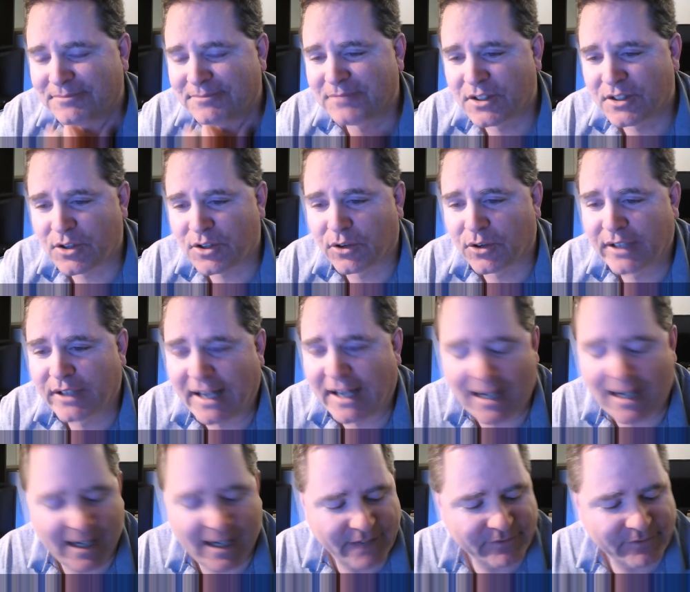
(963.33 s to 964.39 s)
and so, yeah,
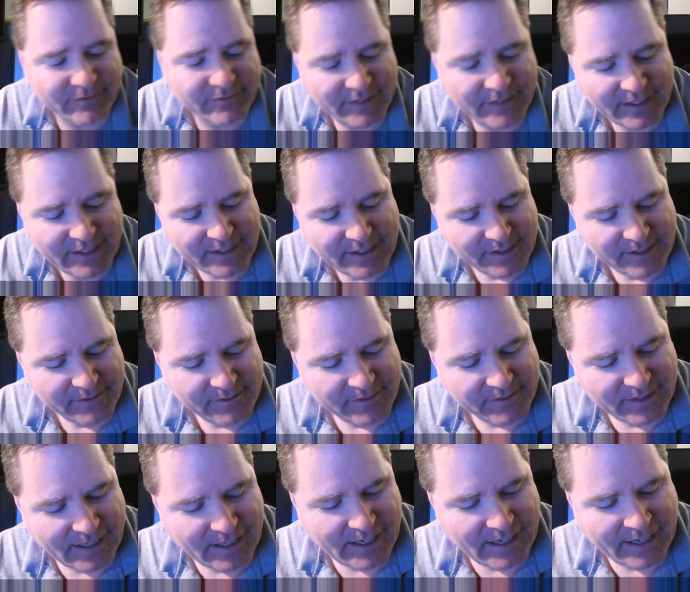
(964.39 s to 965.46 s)
I've,
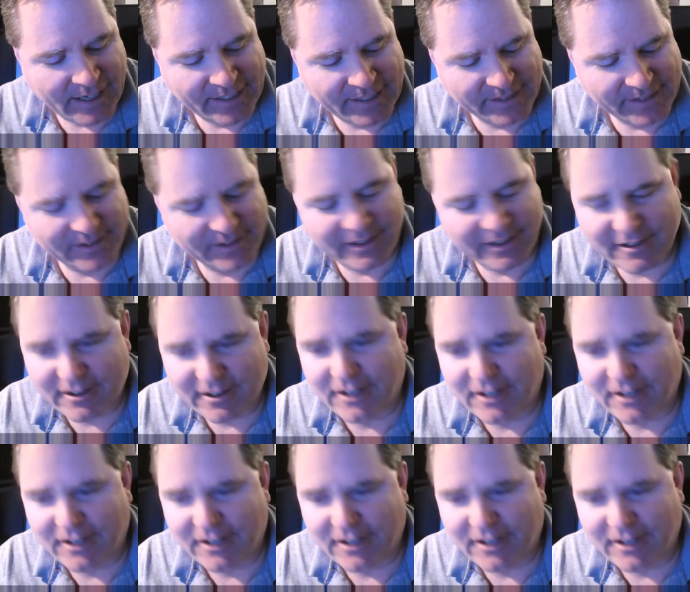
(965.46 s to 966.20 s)
I need to